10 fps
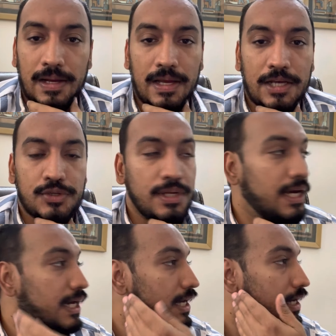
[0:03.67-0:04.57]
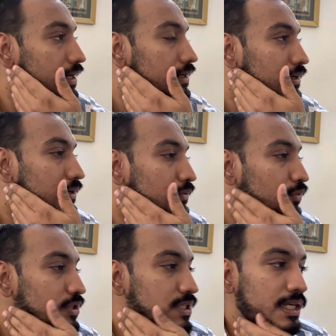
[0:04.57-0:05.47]
Actually, I
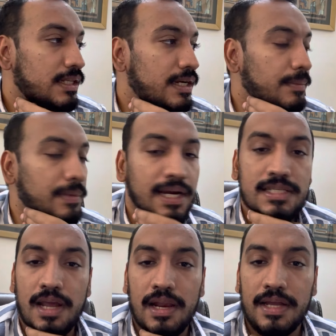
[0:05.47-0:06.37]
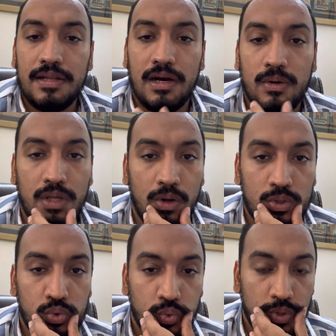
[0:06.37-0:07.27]
was seeing that Emirates Airlines, how they got
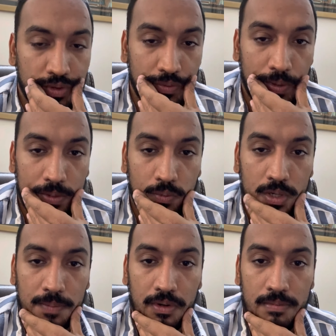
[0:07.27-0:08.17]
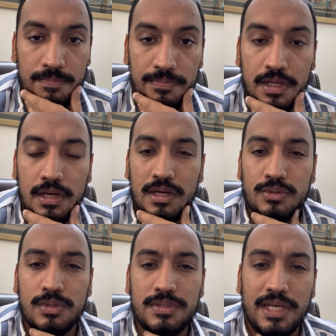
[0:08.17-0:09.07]
sued over the water problem.
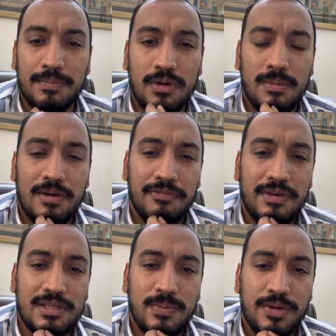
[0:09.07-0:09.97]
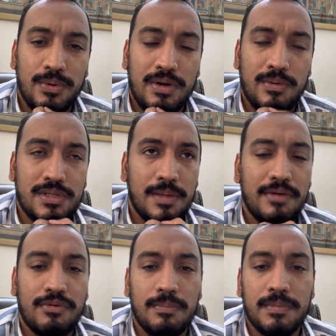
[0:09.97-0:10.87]
So the same problem I faced when, you know, I was coming
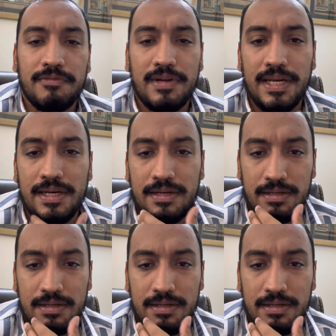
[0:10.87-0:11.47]
from the flight